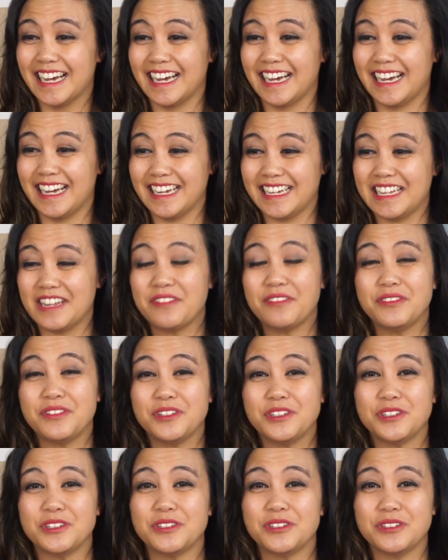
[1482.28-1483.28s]
If
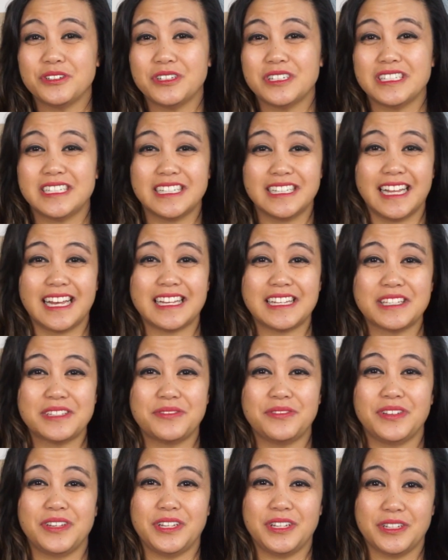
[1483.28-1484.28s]
you did like this
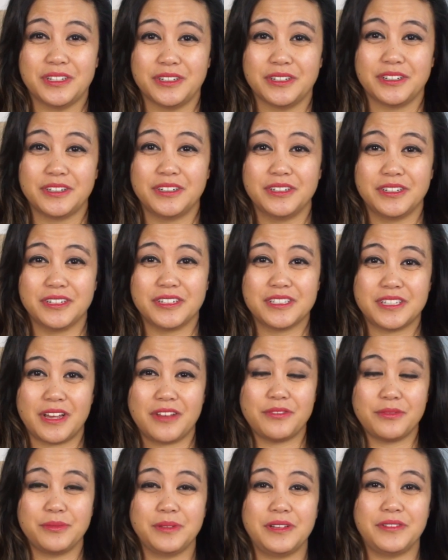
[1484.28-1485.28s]
video, aside
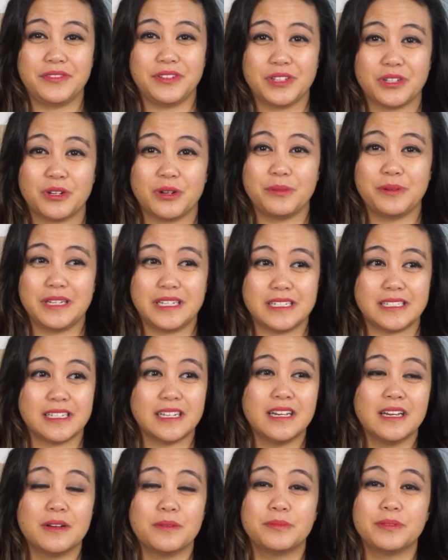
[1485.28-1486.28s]
from leaving a comment,
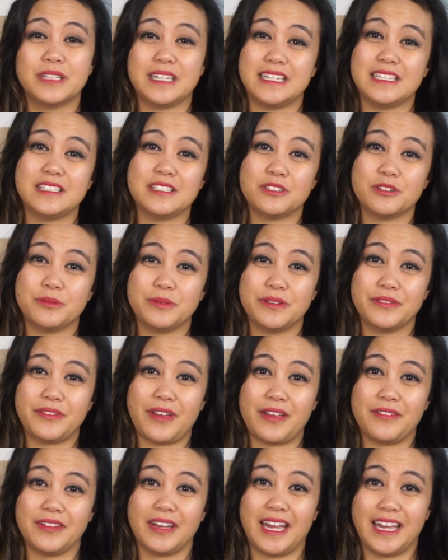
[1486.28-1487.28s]
please do me a
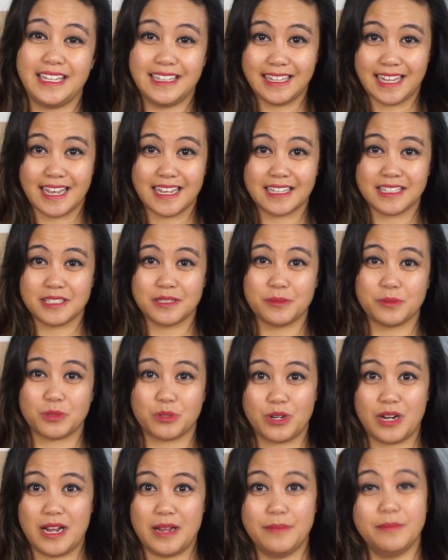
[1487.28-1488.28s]
favor and like and
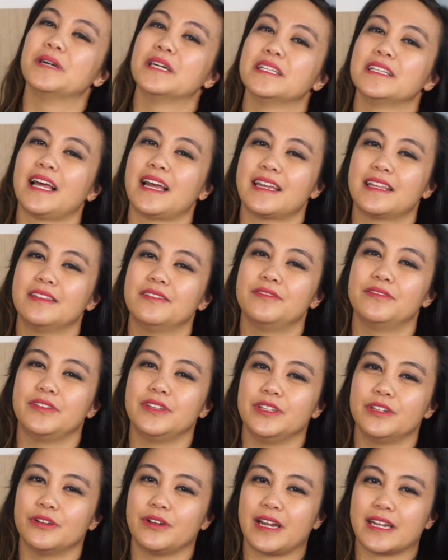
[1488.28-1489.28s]
subscribe. Liking the
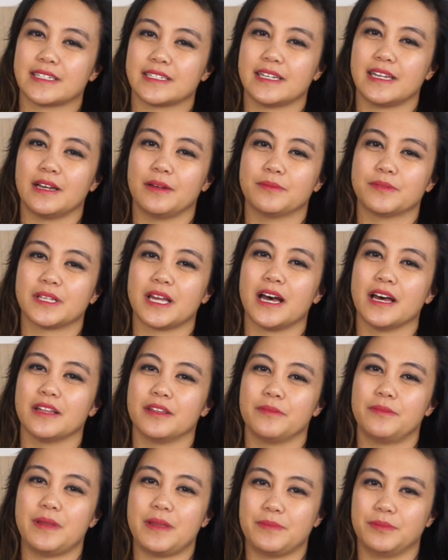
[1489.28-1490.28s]
video actually helps other
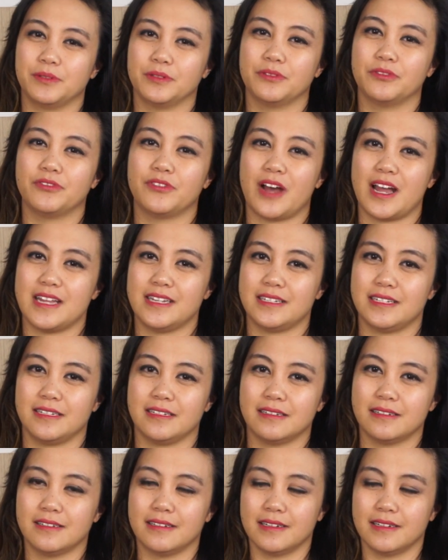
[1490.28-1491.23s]
people find it,